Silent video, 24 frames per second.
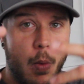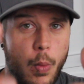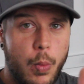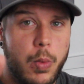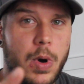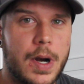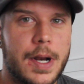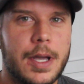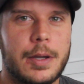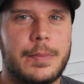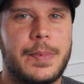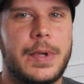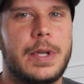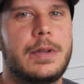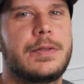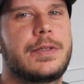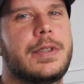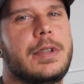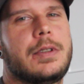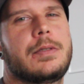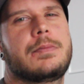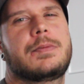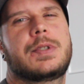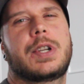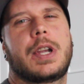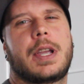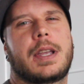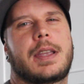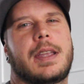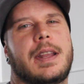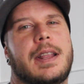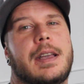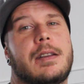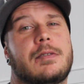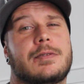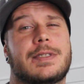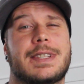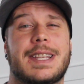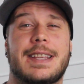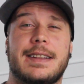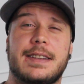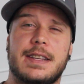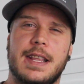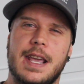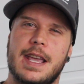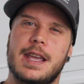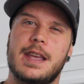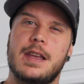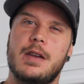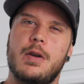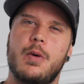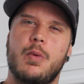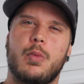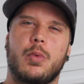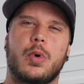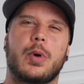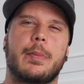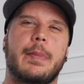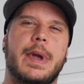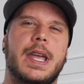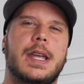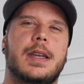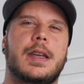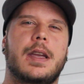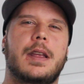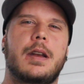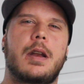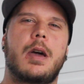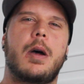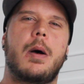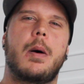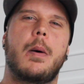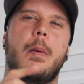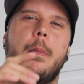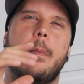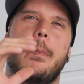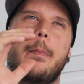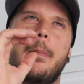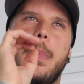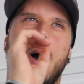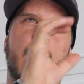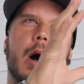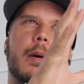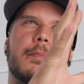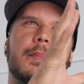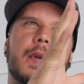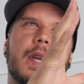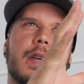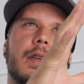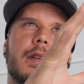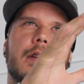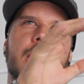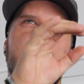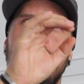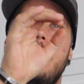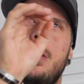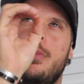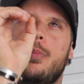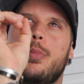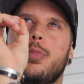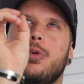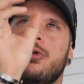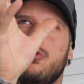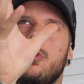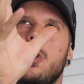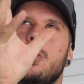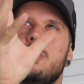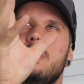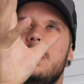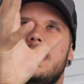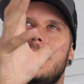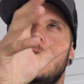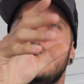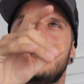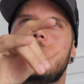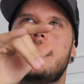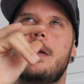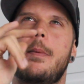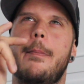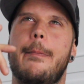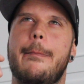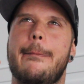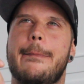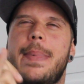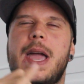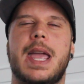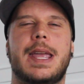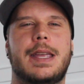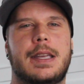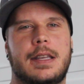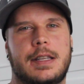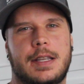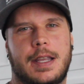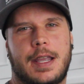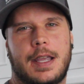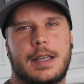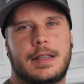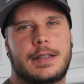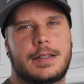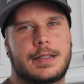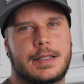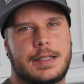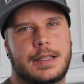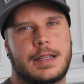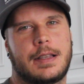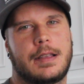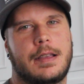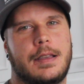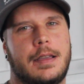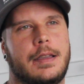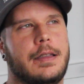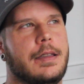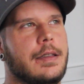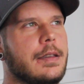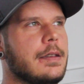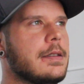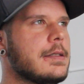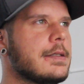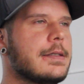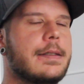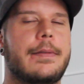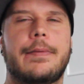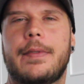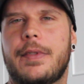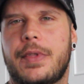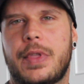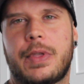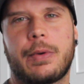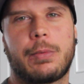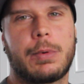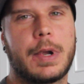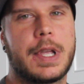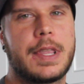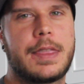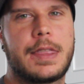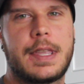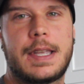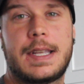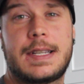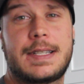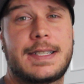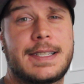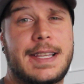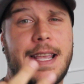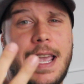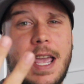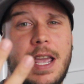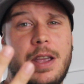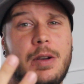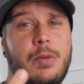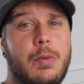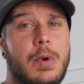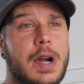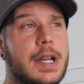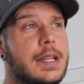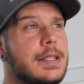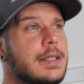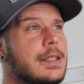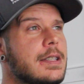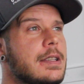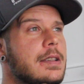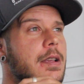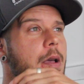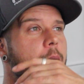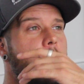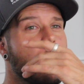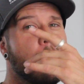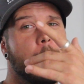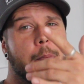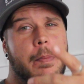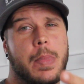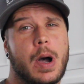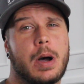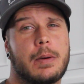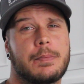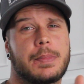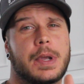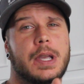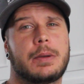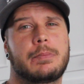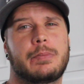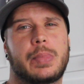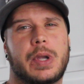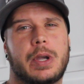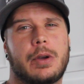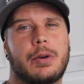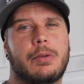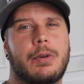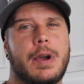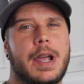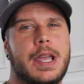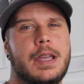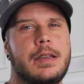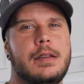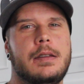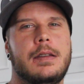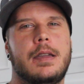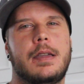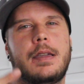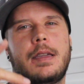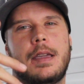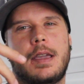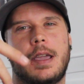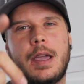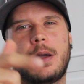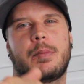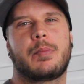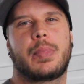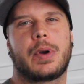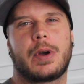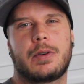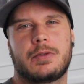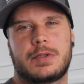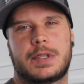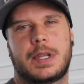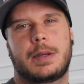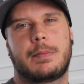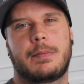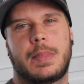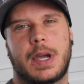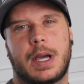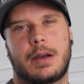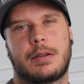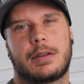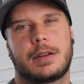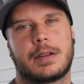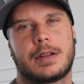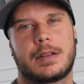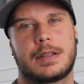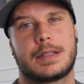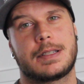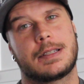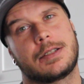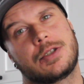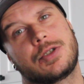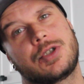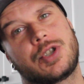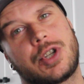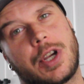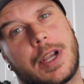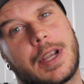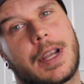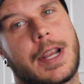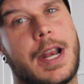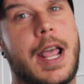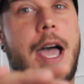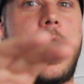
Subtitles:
What up, YouTube? Check it out. Today we're making pumpkin protein pancakes. 3 things: egg whites, pumpkin puree, and protein powder. Check it